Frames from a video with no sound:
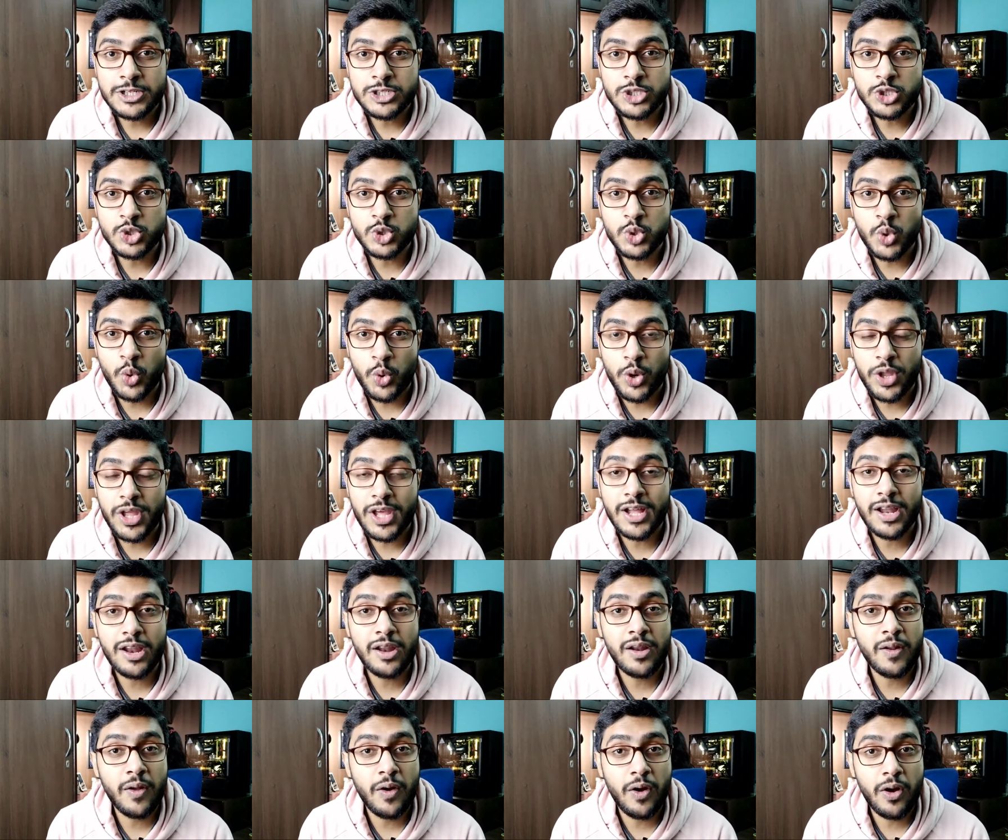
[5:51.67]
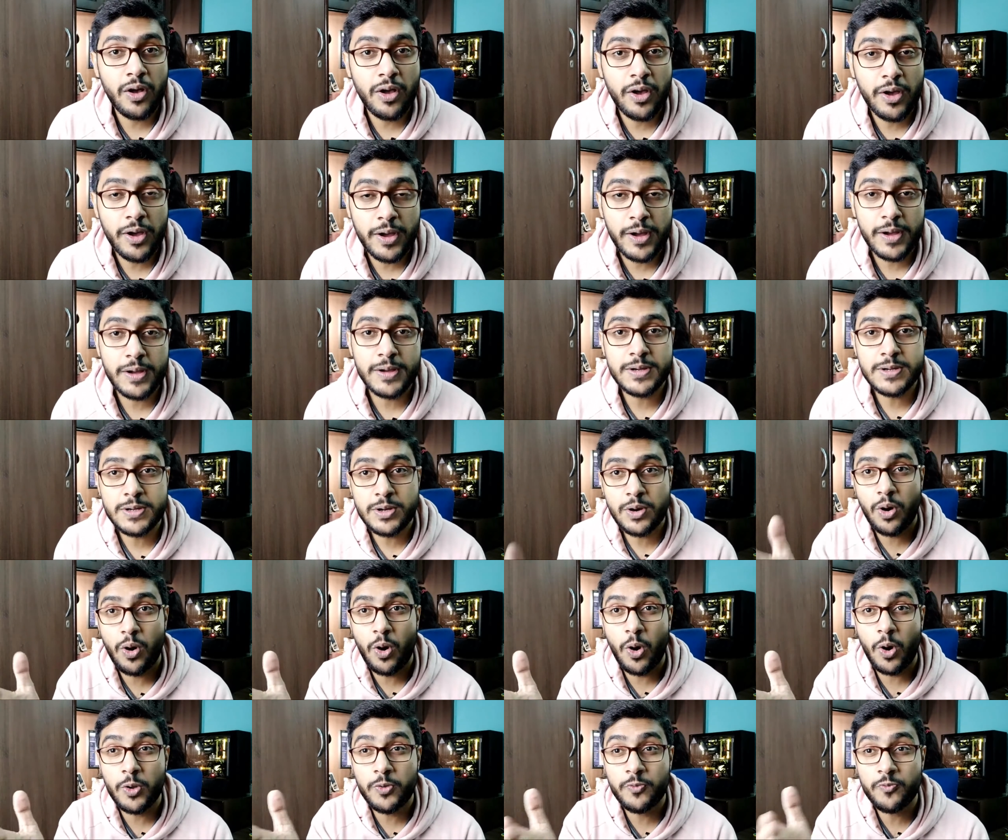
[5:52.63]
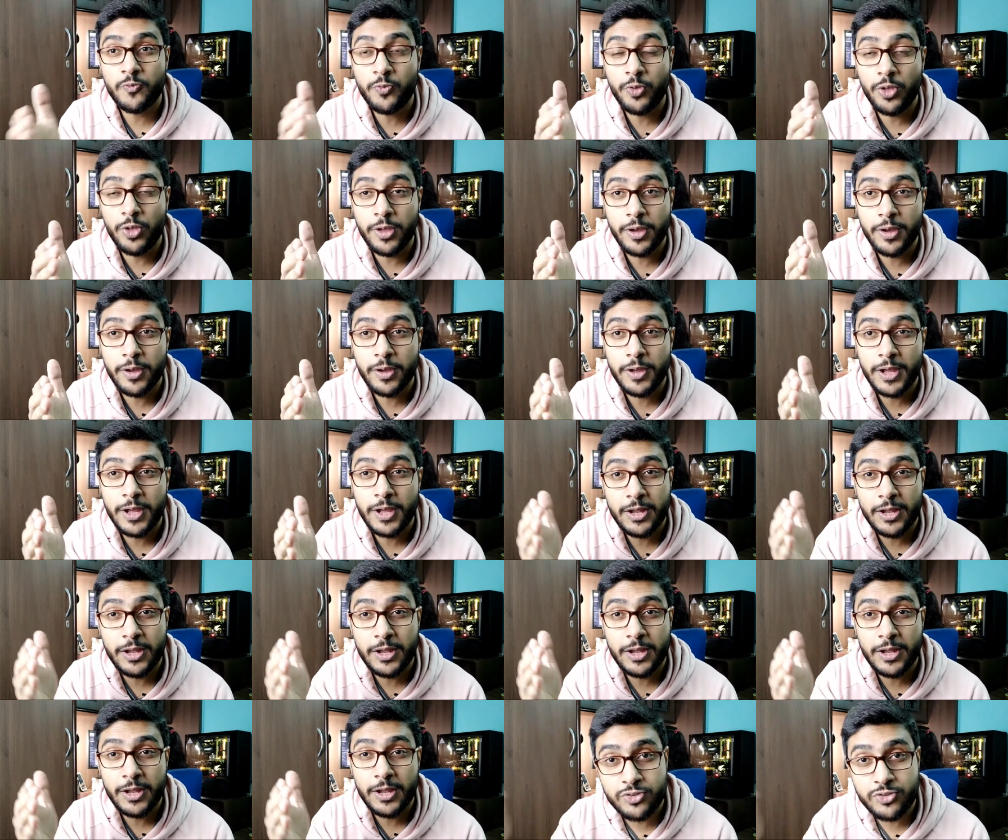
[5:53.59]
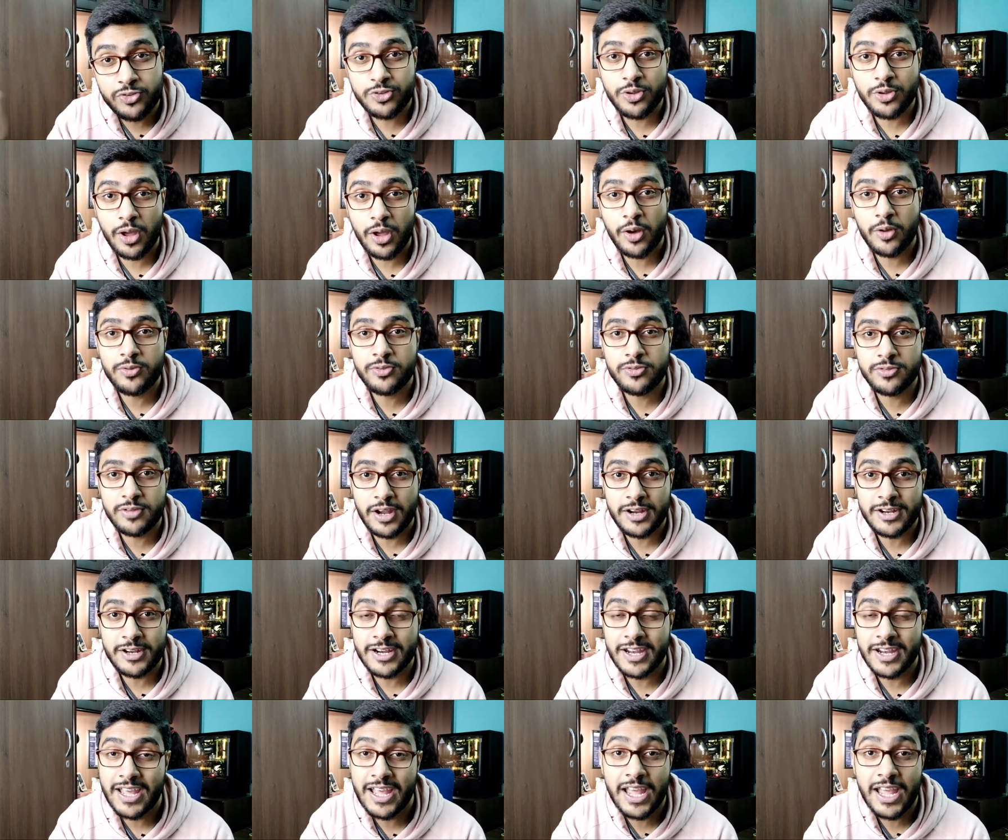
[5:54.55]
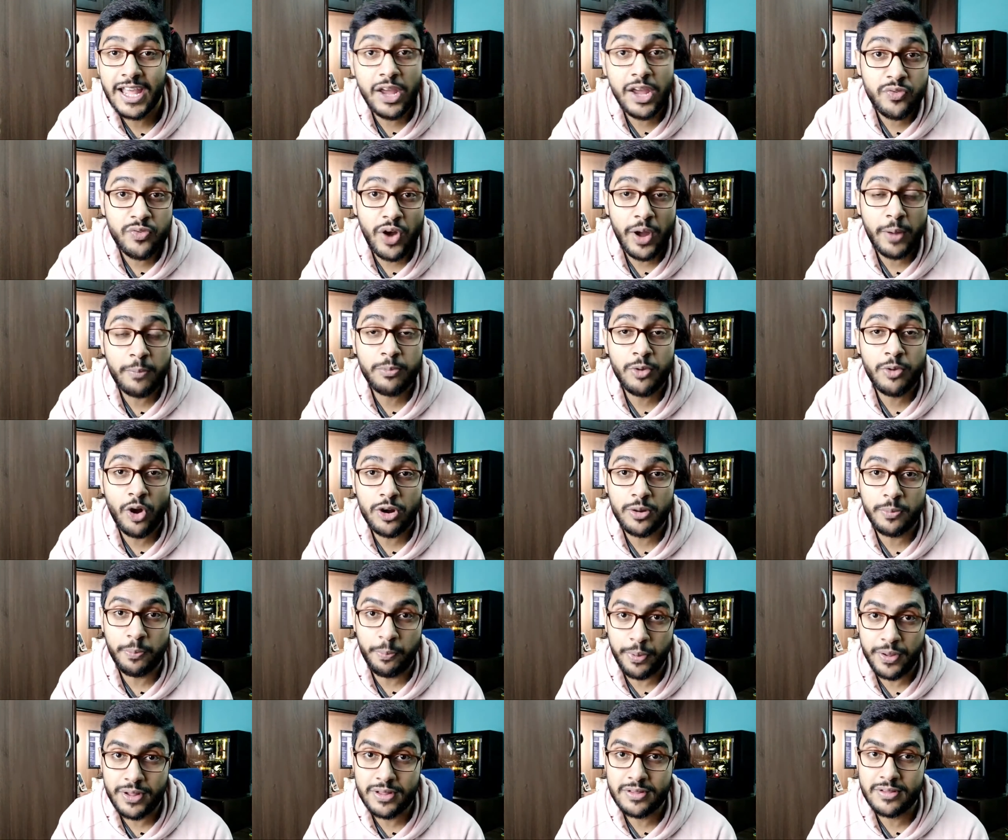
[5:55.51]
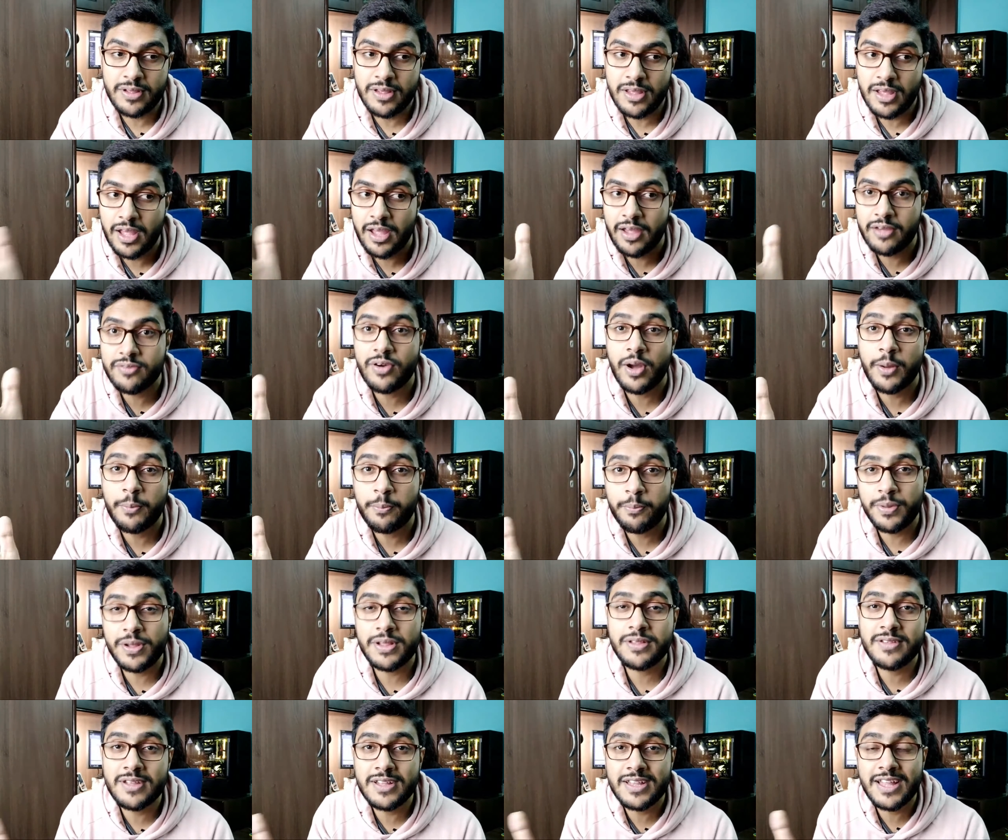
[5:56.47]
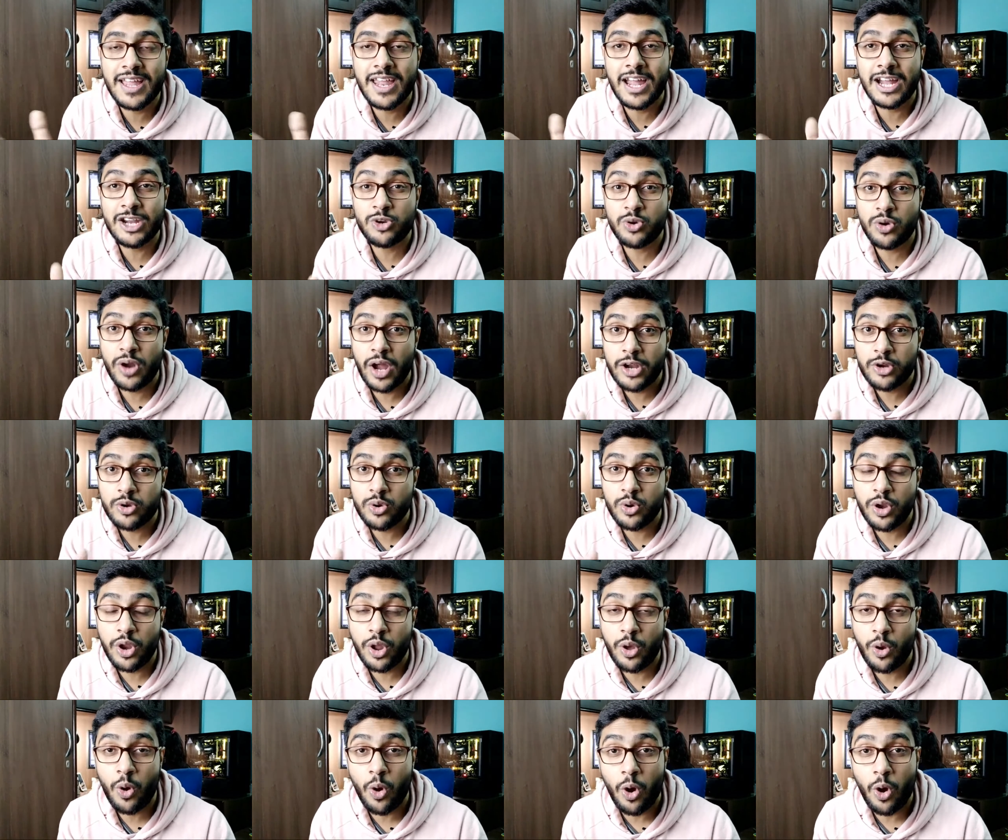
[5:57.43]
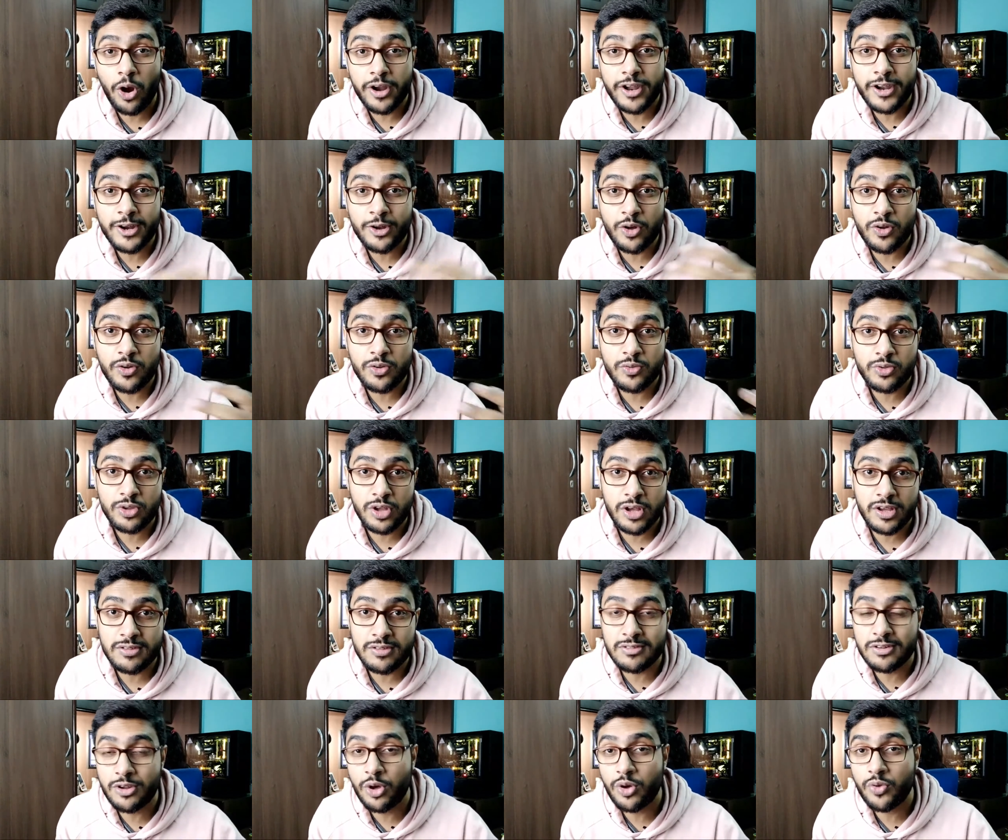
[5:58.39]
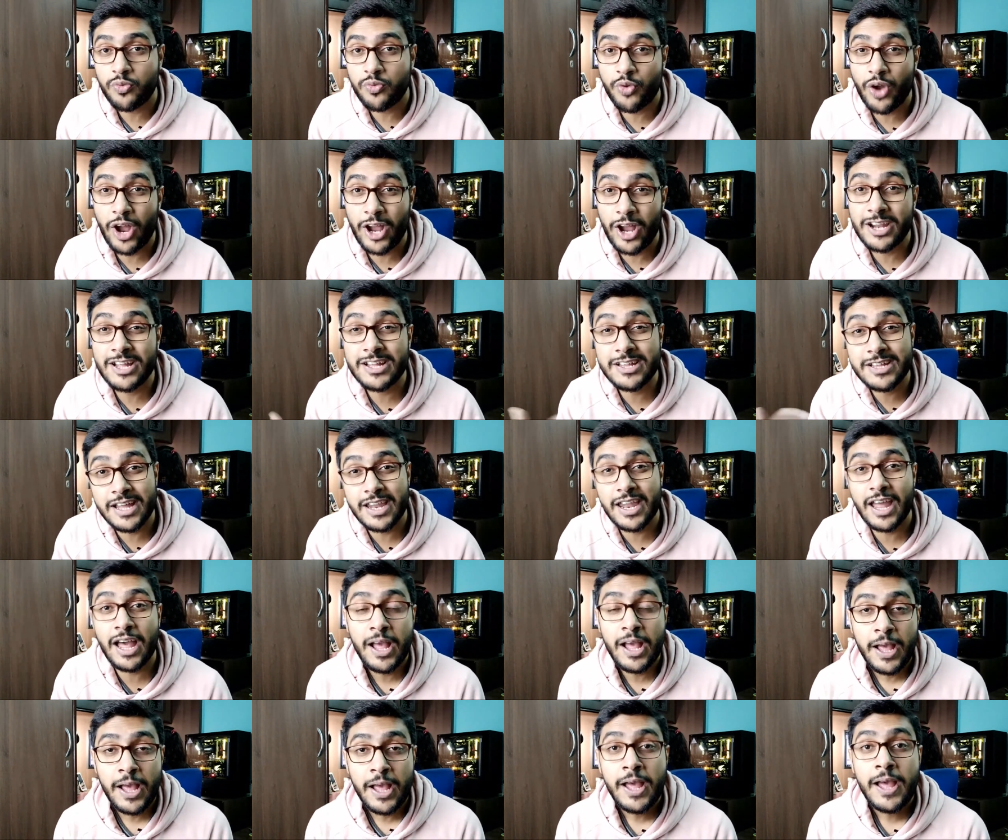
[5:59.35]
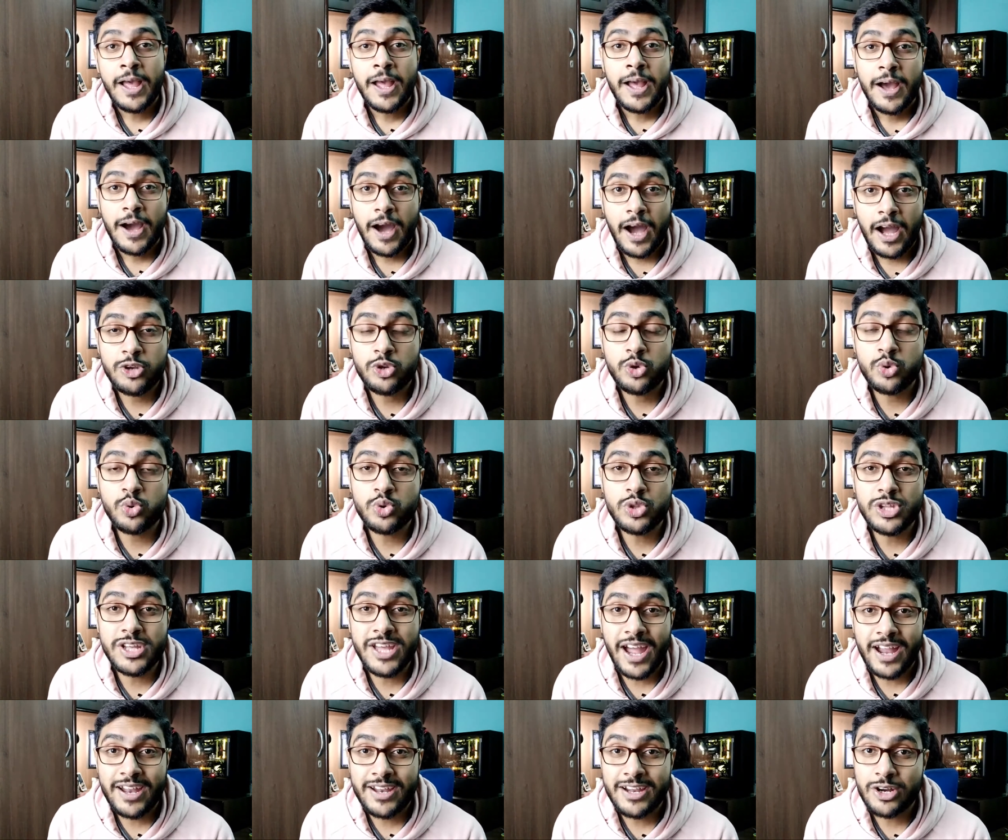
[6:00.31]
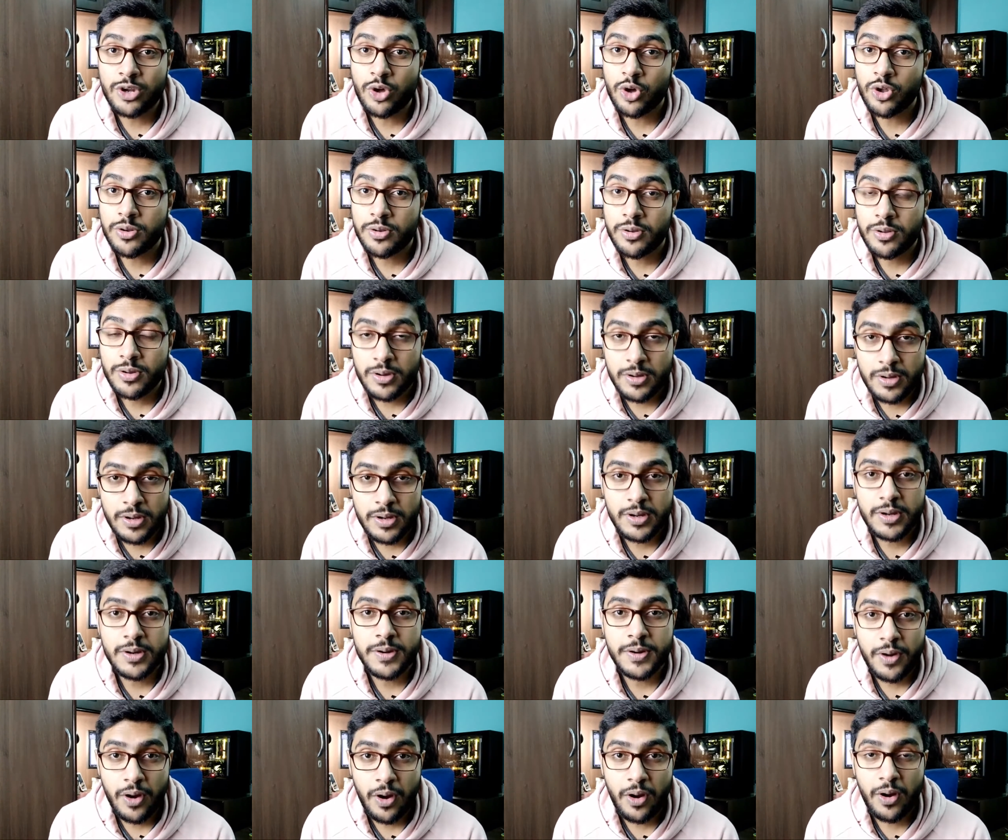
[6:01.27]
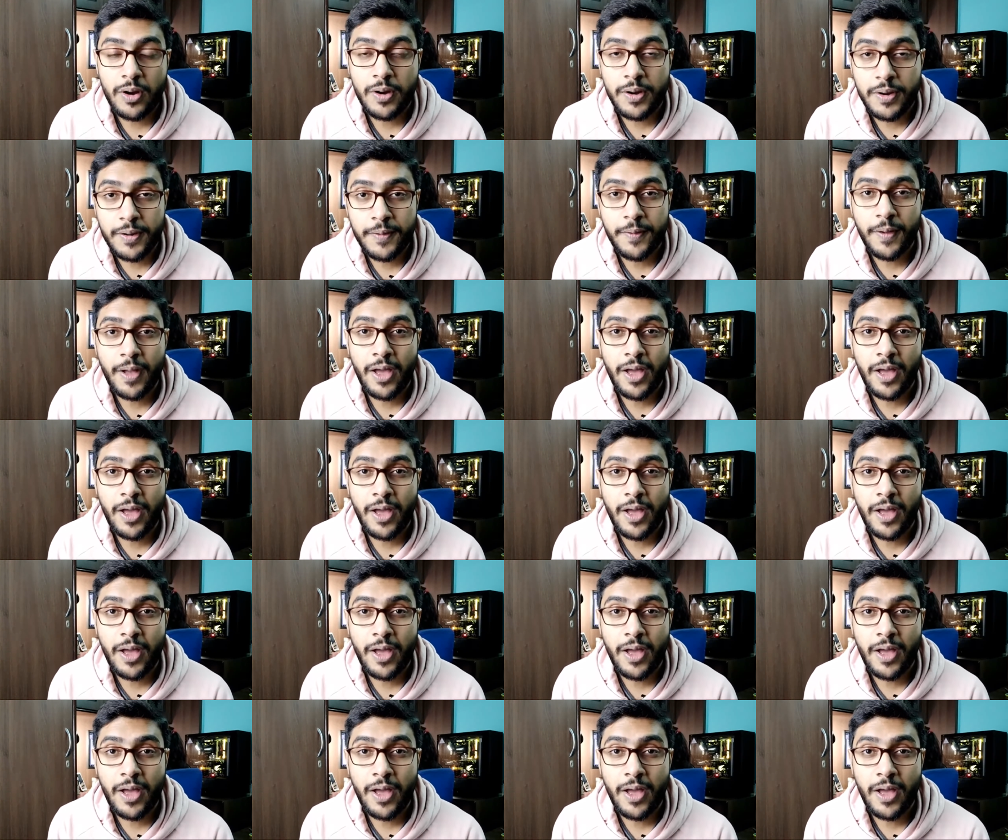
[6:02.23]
tutorial uh, on uh, in on, on Saturday if I'm not busy. If I'm busy, then I try to record it on Thursday or Friday. Then I, I do the edit on uh, uh,